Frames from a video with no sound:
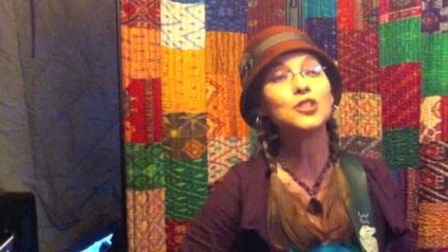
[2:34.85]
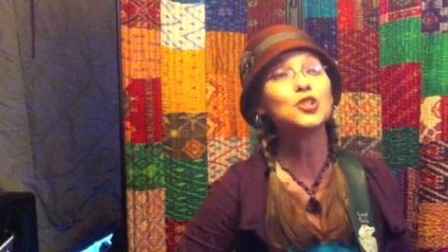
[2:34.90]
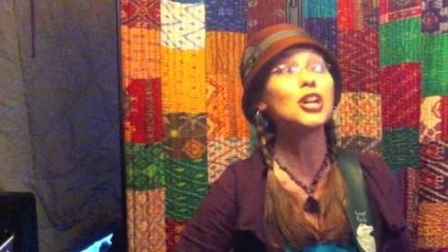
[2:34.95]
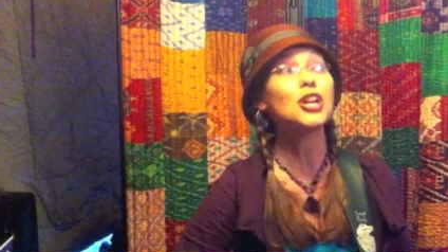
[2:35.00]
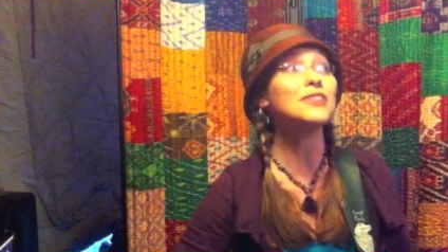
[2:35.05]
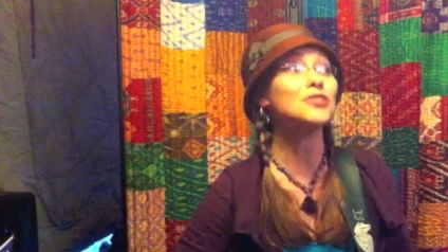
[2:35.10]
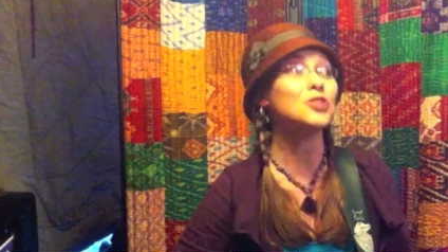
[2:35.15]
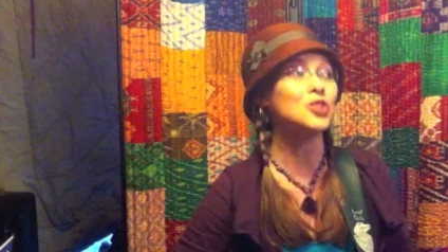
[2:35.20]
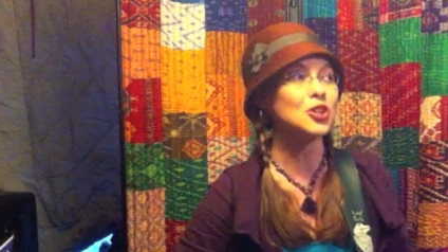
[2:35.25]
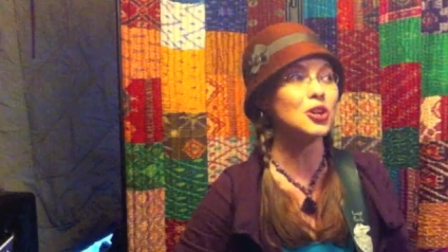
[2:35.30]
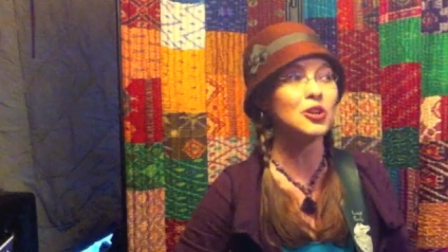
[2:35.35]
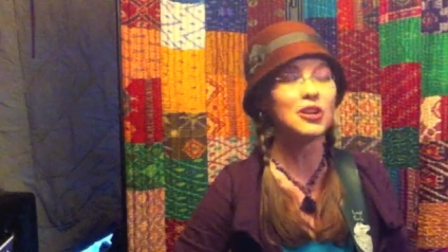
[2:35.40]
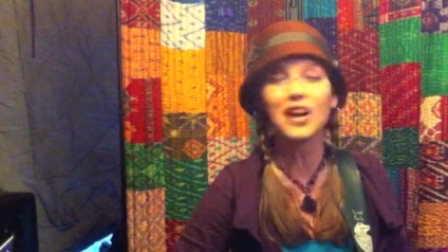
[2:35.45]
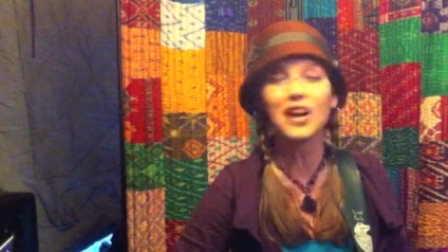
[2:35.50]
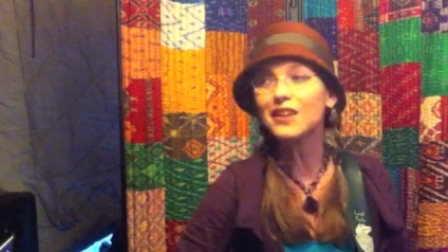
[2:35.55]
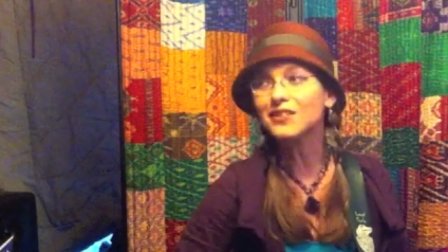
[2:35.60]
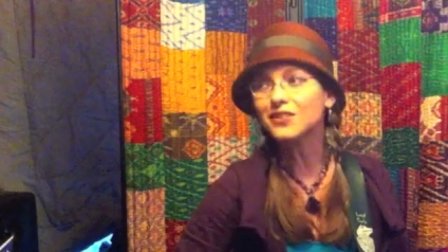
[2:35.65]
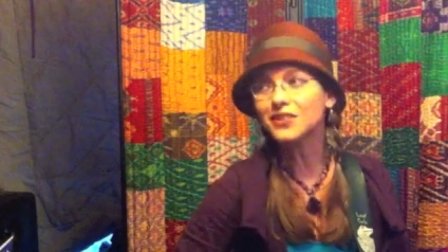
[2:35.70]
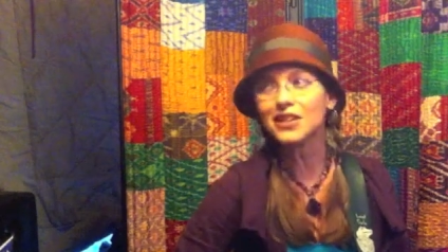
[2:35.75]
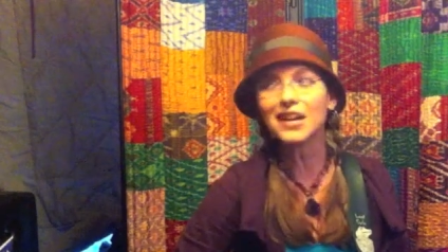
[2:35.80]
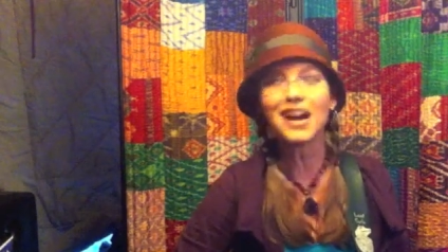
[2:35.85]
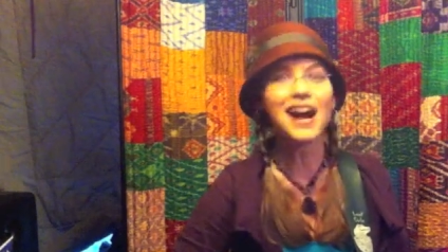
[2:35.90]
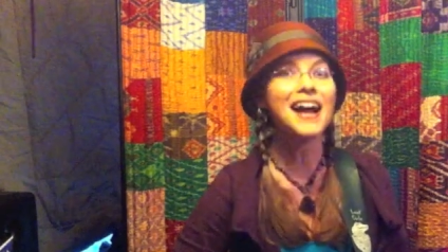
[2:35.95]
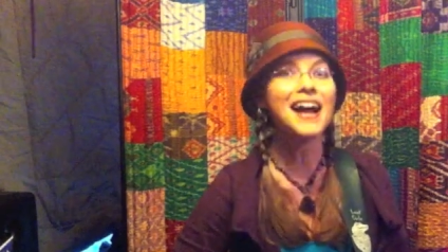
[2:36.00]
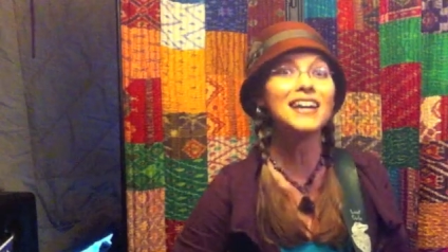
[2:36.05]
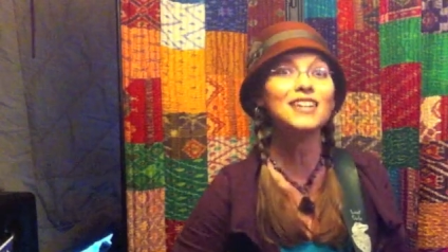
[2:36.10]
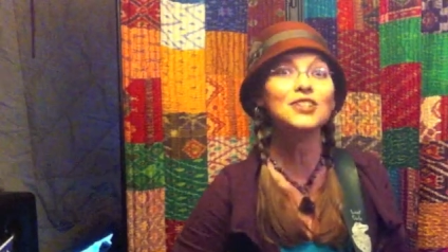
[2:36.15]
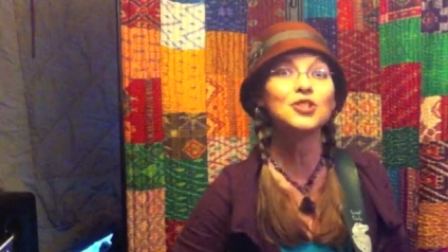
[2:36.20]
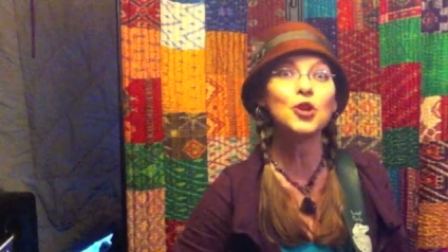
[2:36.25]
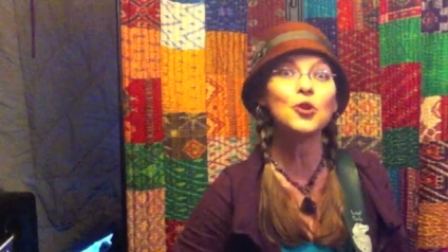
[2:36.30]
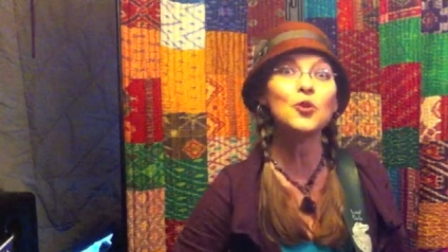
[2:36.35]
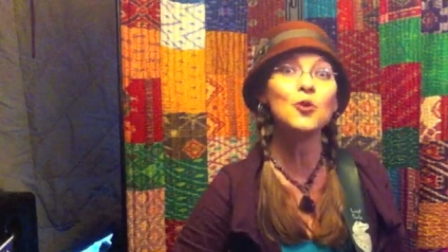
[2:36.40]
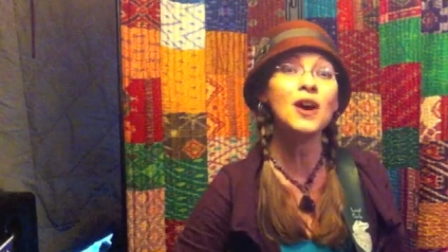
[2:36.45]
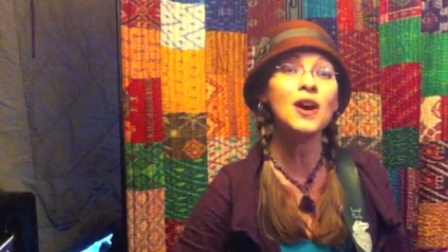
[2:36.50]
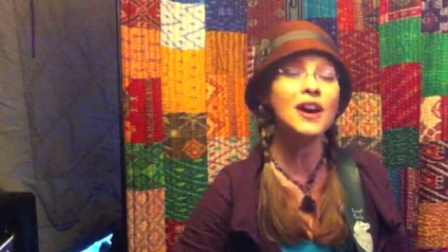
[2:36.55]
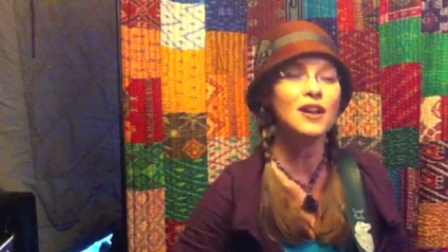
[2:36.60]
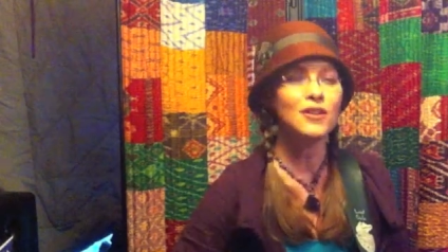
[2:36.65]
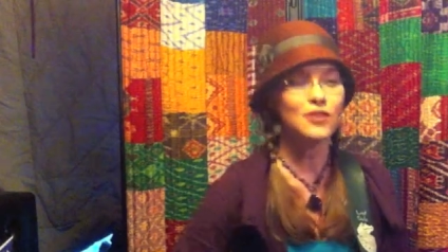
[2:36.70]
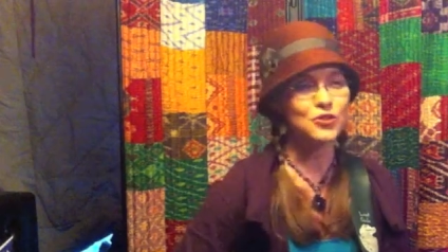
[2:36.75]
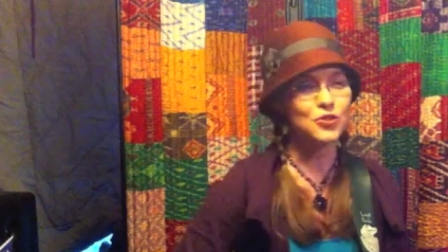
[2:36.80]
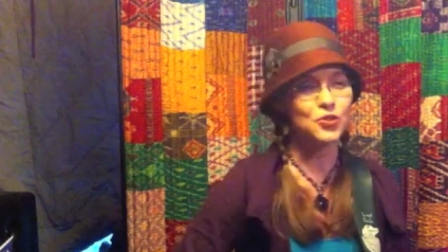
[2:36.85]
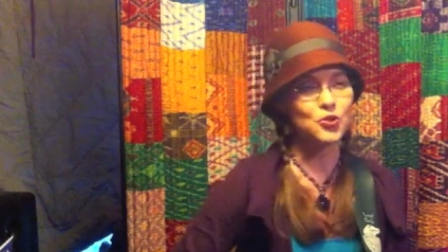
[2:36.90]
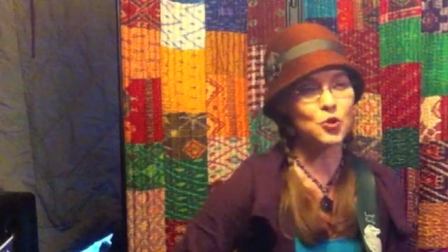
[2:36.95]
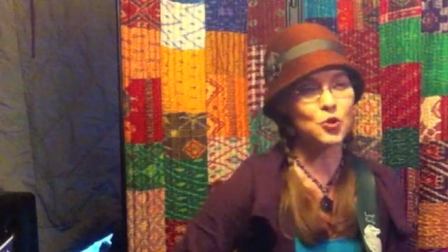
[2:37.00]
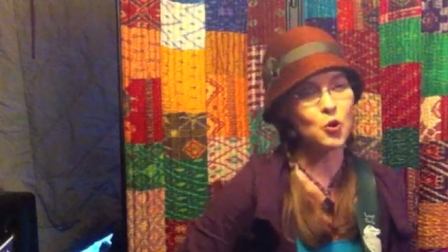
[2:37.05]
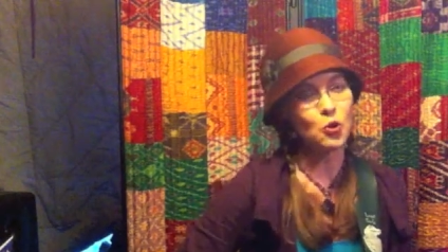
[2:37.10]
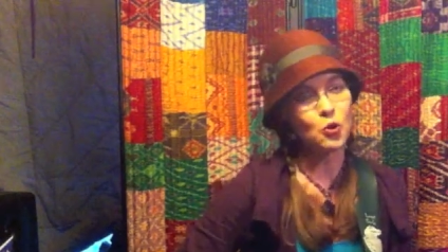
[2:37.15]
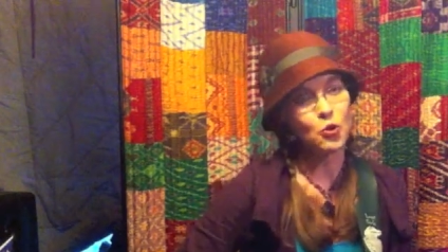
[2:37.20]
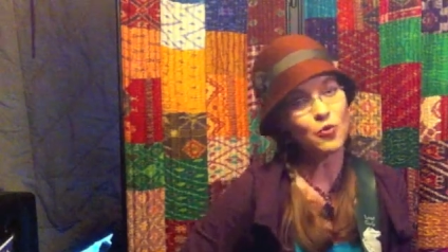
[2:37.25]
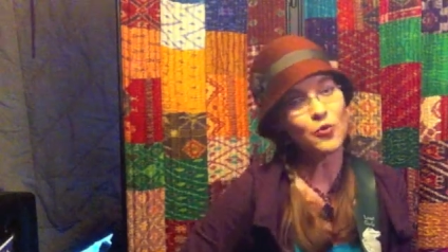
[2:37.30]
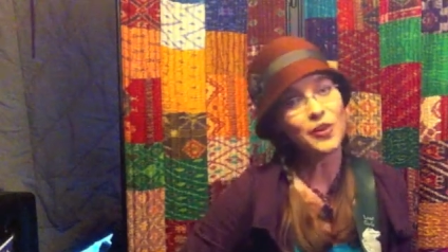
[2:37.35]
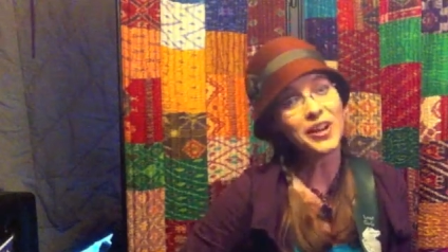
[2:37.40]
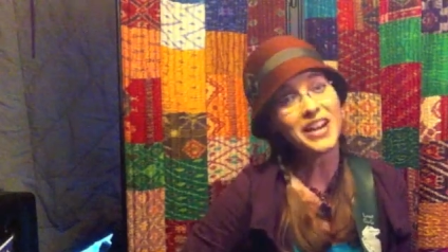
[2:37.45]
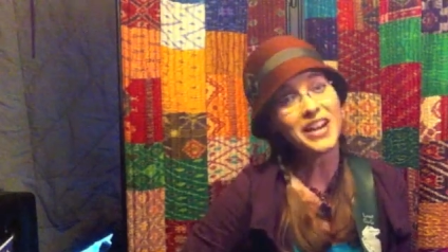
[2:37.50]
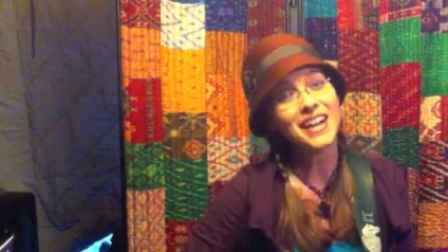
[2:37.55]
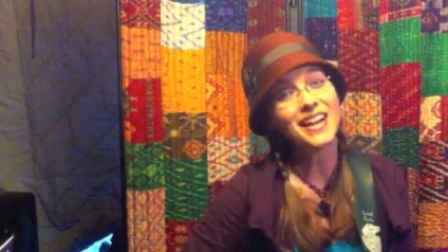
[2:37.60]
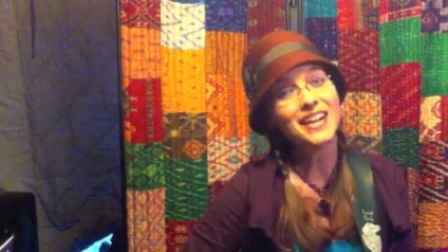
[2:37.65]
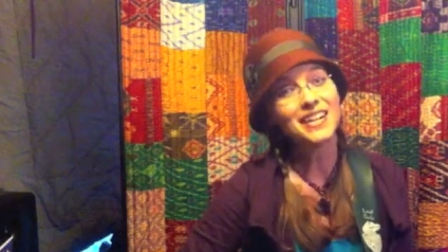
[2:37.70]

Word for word: just your gut to guide you. The story